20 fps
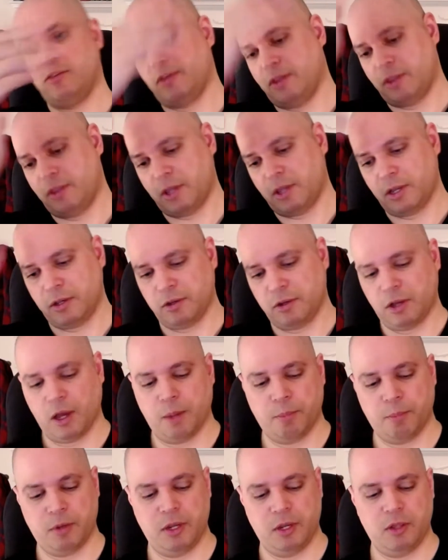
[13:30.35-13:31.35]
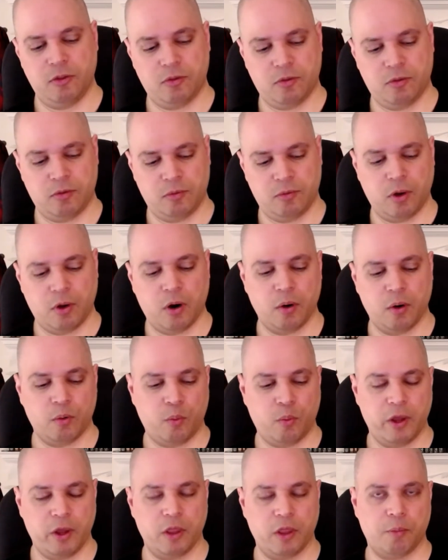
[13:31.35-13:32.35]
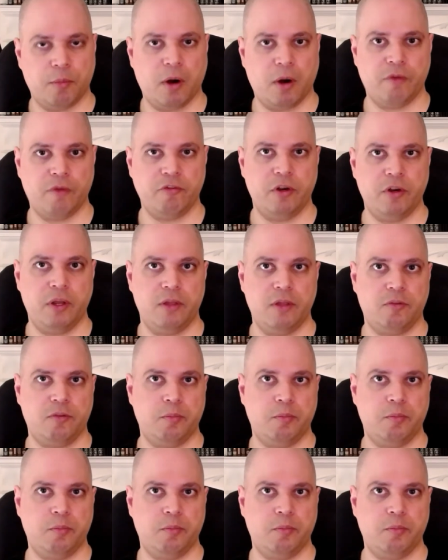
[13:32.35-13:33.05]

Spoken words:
and then companies are where the profit is.